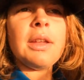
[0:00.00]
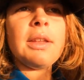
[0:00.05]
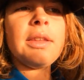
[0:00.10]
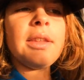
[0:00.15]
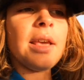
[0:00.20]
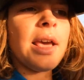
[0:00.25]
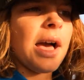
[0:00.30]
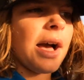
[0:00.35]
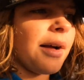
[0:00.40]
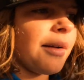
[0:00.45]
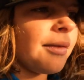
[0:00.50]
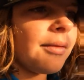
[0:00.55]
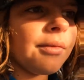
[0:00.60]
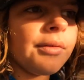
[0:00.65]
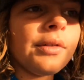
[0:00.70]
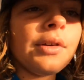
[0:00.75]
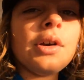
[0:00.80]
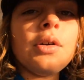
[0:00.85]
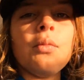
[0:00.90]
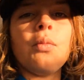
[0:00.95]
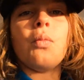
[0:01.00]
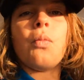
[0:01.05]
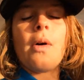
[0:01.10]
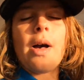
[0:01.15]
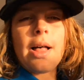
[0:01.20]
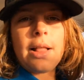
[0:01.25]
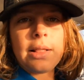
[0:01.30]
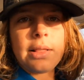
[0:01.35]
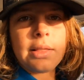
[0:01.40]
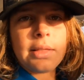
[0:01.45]
Yeah.
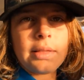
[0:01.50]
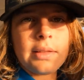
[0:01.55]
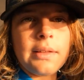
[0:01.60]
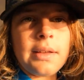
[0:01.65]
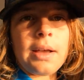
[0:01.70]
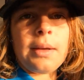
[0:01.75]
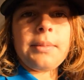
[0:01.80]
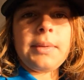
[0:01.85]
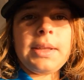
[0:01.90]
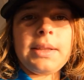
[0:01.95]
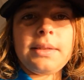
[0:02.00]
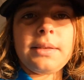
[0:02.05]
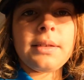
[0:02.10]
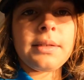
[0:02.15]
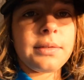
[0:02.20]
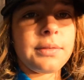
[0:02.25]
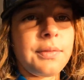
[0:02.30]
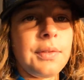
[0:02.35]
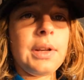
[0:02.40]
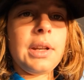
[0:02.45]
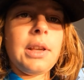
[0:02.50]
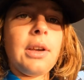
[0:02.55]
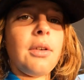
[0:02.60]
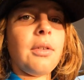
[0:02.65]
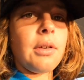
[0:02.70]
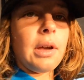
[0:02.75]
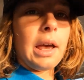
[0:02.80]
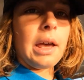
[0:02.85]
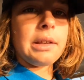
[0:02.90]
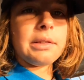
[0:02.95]
Well, I mean, this
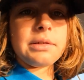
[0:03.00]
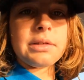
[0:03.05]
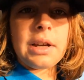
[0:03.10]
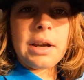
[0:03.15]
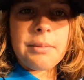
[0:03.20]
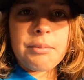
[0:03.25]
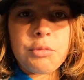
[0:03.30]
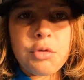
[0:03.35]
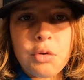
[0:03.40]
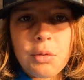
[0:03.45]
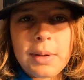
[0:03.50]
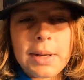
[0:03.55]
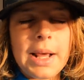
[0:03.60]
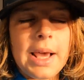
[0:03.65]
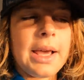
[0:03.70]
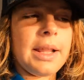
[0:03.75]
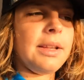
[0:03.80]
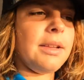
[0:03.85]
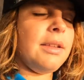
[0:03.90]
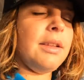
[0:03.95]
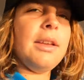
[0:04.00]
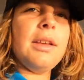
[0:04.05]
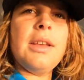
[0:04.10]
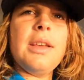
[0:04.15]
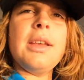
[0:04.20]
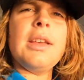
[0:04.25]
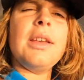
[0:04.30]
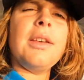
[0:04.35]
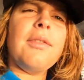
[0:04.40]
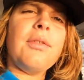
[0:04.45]
video has come to an end.
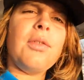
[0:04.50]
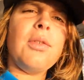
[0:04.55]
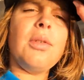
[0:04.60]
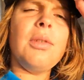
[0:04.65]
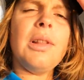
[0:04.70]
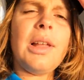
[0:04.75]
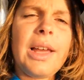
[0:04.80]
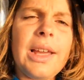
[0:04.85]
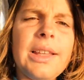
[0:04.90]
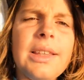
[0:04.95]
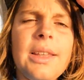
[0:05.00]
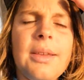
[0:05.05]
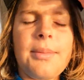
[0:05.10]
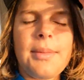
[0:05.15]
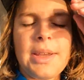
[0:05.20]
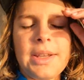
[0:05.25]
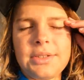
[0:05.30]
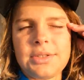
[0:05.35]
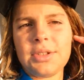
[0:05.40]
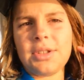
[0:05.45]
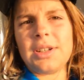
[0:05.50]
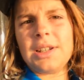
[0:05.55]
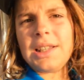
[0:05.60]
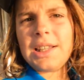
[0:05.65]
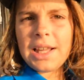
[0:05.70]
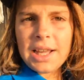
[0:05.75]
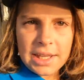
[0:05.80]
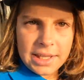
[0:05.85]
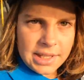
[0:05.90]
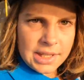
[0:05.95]
If you liked it, make sure to
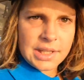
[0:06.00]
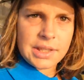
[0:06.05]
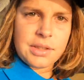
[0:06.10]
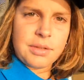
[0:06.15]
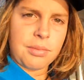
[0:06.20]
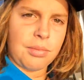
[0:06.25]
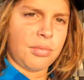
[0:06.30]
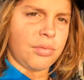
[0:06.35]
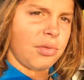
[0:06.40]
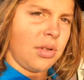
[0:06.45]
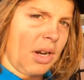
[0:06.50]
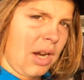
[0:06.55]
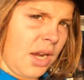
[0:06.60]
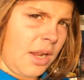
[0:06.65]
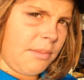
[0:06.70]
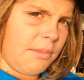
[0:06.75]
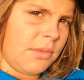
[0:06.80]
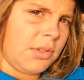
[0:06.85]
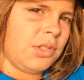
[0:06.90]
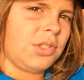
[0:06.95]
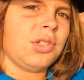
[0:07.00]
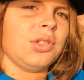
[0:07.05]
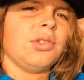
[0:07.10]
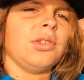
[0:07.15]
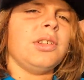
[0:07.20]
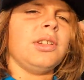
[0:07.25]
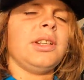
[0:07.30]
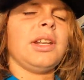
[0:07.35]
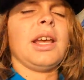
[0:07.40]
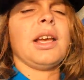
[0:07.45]
like and subscribe and tune
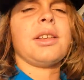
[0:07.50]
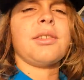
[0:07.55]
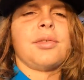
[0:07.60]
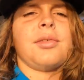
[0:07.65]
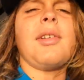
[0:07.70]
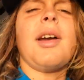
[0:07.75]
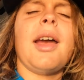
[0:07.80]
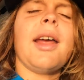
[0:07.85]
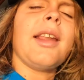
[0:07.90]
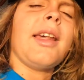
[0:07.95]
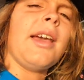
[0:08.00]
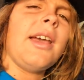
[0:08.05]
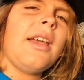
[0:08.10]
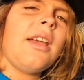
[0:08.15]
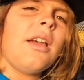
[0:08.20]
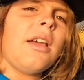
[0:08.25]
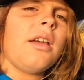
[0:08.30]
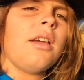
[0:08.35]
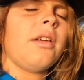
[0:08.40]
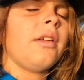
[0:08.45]
in next Friday.